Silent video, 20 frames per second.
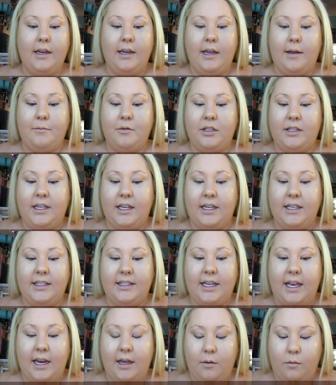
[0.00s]
Now I'm just going to
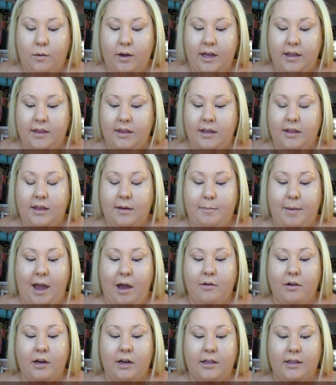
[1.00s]
set it with the
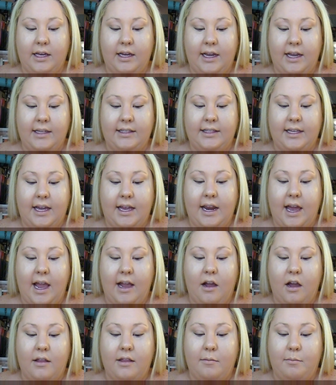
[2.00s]
powder. And like I said, I
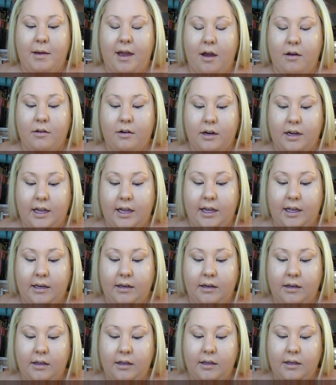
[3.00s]
got the powder
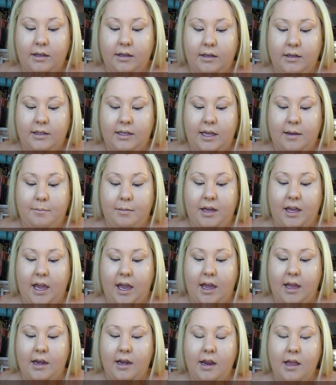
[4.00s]
in, tape
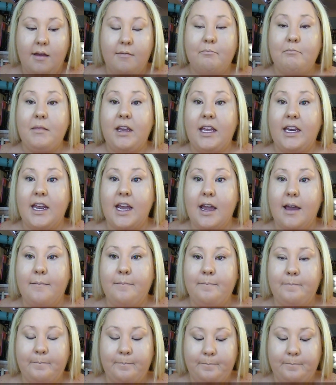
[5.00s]
again, medium.